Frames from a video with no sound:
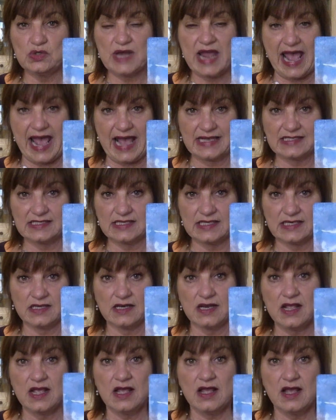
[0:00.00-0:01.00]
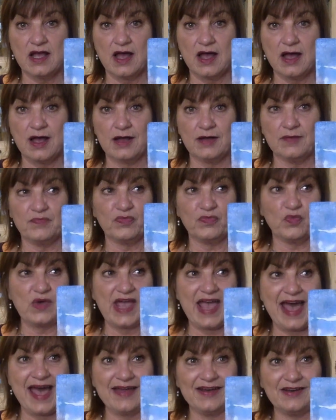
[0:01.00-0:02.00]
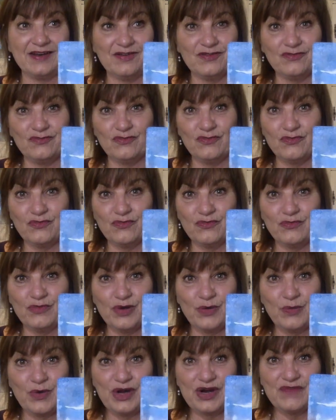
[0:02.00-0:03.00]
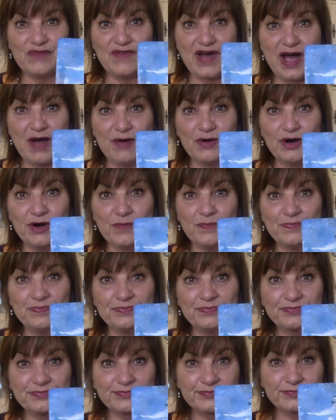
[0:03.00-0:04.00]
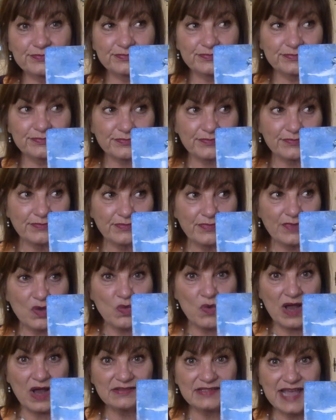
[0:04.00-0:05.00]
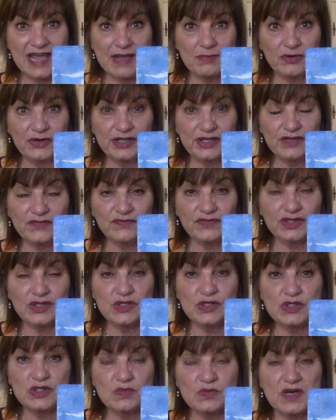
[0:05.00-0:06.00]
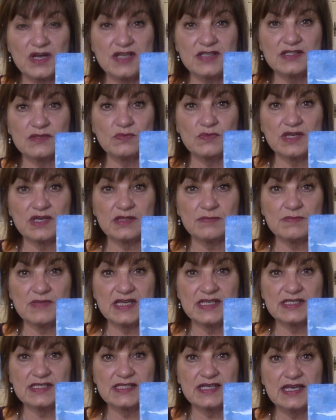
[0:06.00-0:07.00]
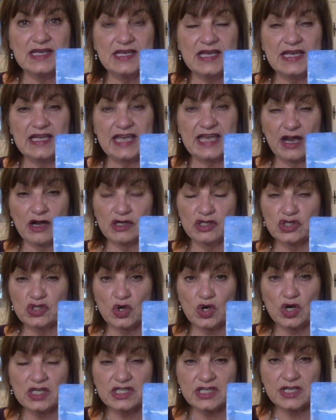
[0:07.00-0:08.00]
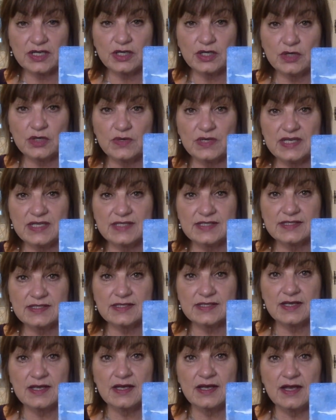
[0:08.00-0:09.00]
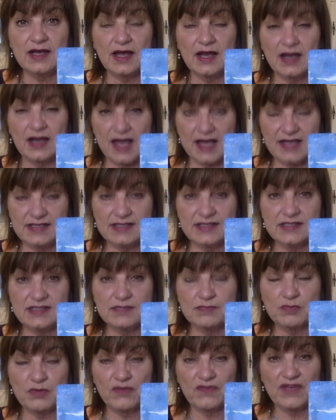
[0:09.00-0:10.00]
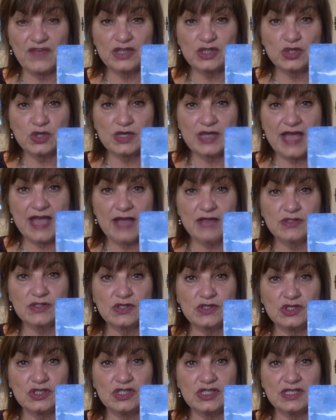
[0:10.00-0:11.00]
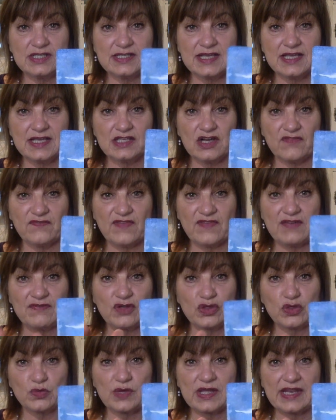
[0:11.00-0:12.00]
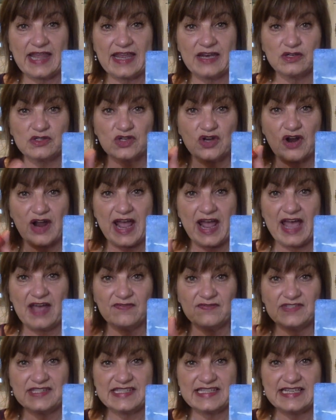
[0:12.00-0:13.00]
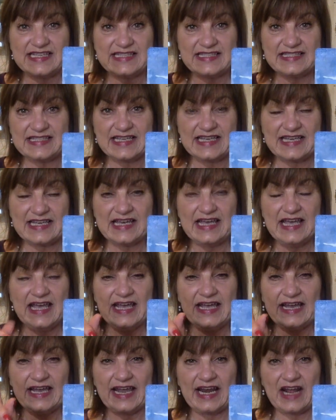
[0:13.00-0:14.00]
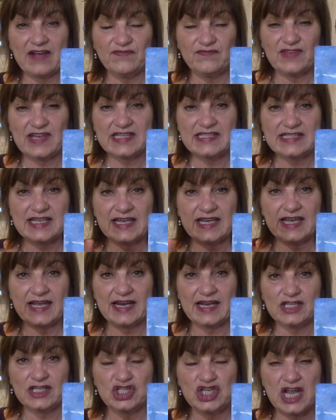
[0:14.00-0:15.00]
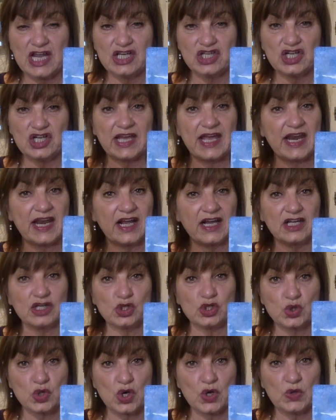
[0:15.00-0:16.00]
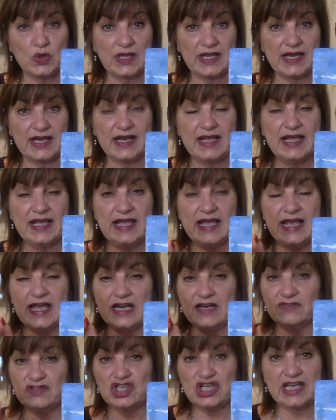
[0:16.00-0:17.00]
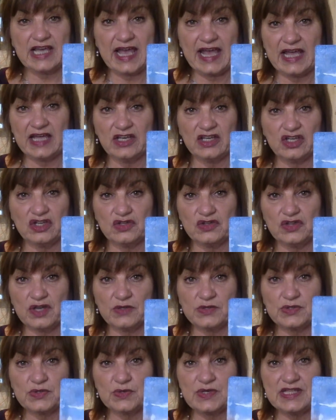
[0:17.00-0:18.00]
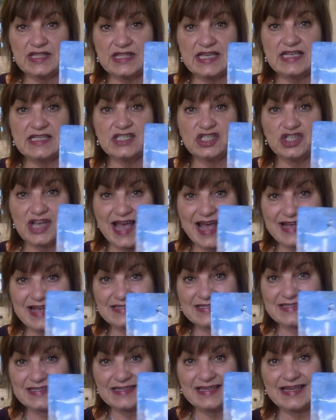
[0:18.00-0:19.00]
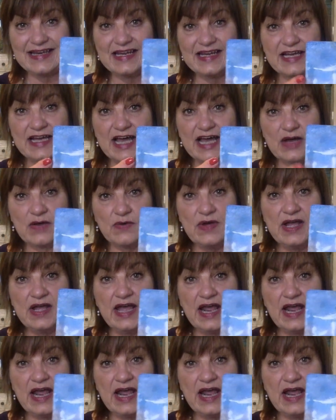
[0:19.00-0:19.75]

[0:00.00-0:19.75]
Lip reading: next. And we had one of our roundtable interviews was with Miss Kara Sargent, who is a licensed professional counselor, and she says her favorite three letters are FCC. Can I fix it? Can I change it? Can I control it? And if she can't do those three things, she has to let it go.